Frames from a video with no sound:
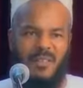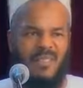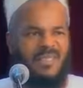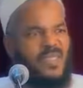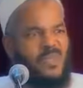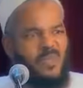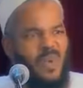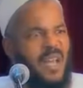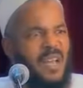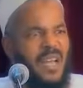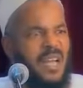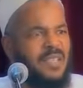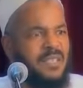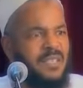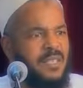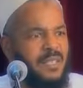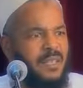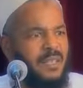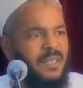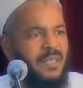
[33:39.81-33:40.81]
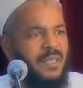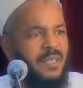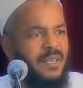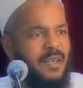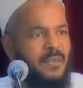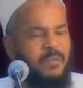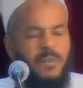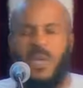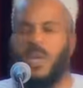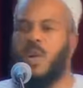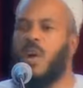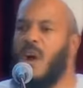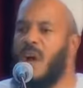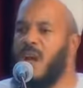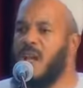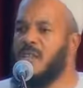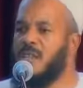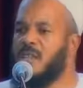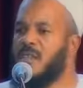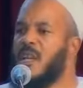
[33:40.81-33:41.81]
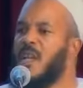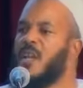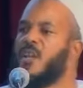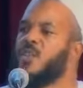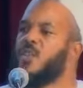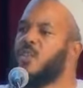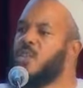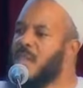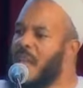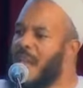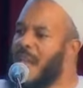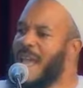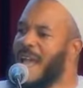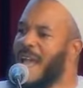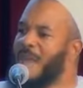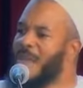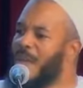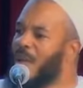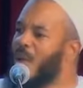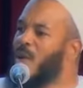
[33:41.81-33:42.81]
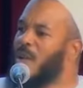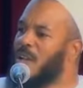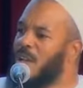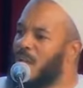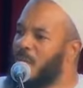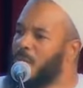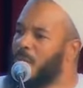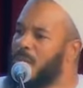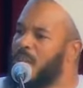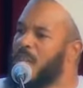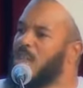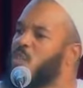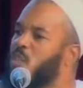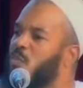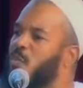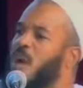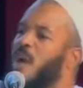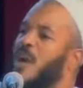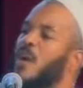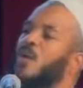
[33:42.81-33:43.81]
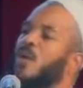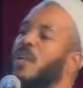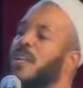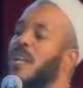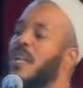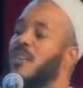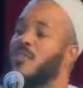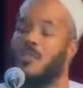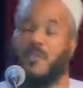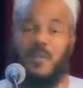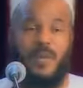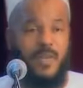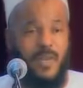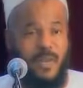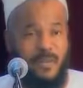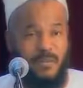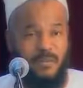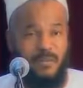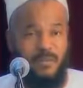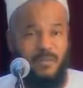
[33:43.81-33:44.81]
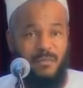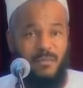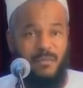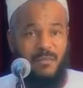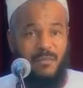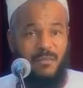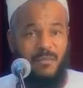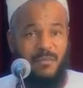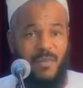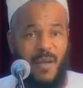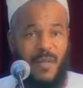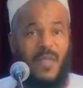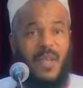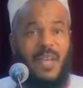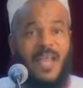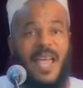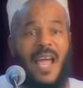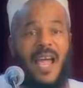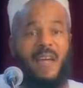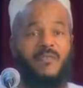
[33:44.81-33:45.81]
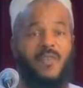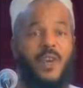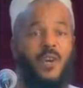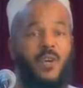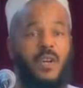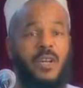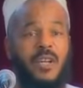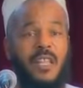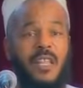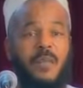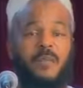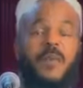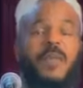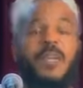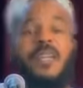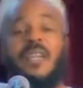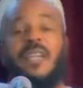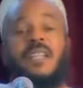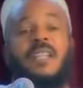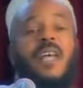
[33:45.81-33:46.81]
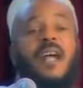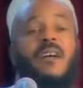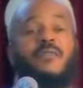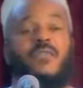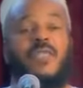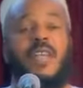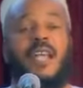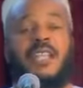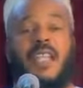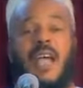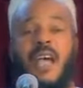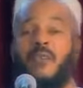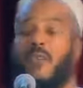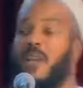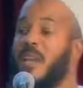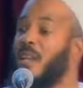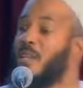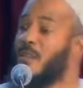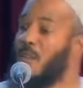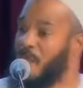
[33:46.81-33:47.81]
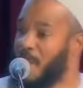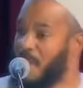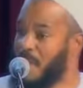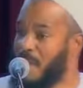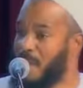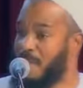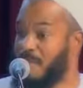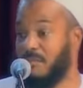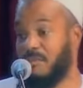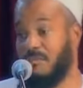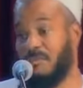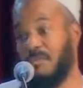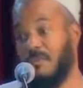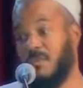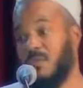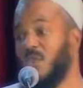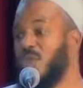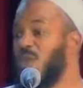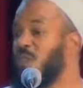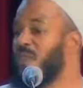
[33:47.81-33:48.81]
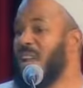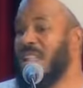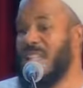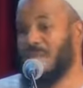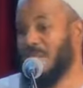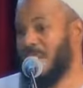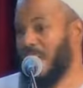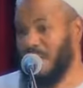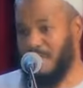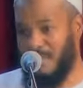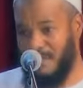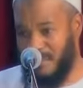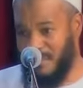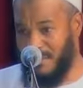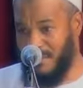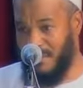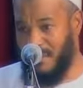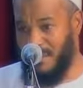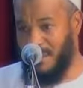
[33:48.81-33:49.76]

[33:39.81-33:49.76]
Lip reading: They said, "Why not?" "Because today I may hold an opinion, tomorrow I hold another opinion. And the day after I hold another opinion, and the day after that I have another opinion. So don't write them down.